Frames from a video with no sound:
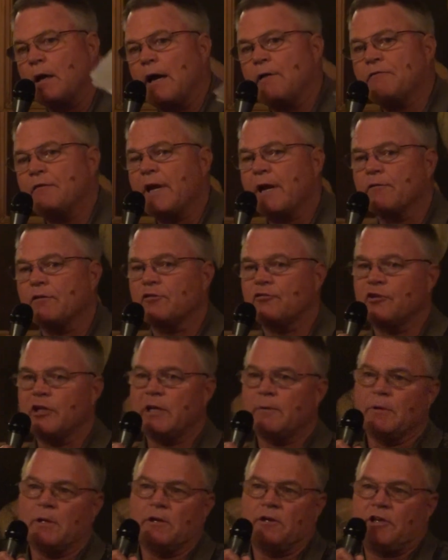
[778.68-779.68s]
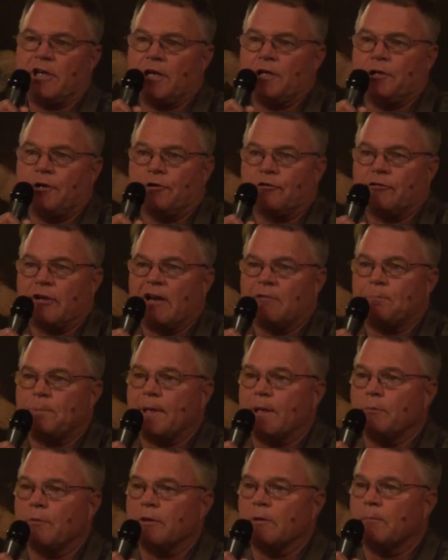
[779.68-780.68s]
I've never seen him in the 10 years I've
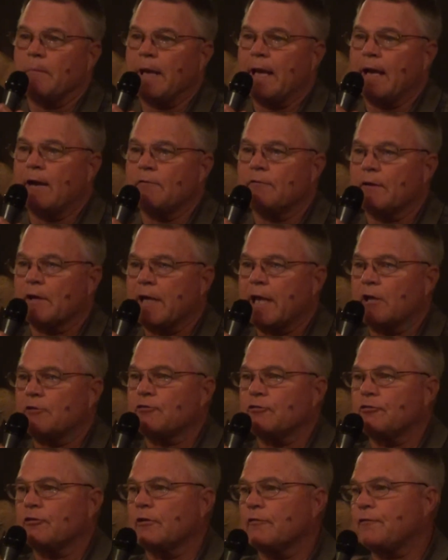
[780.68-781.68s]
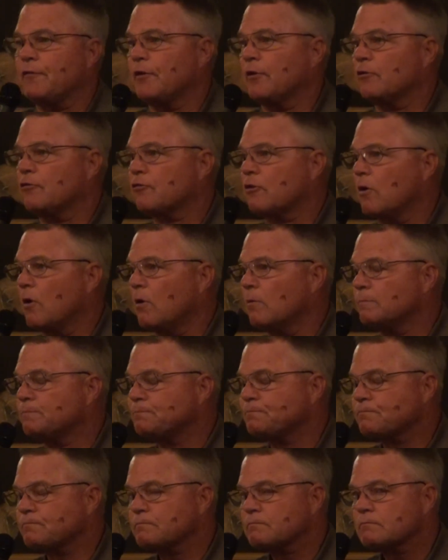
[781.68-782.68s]
played with him have a catcher's interference
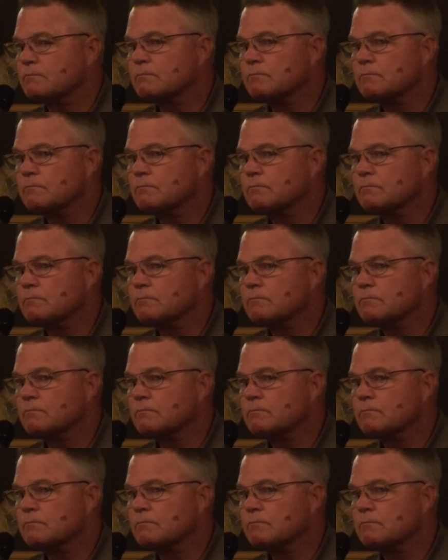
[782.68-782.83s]
call.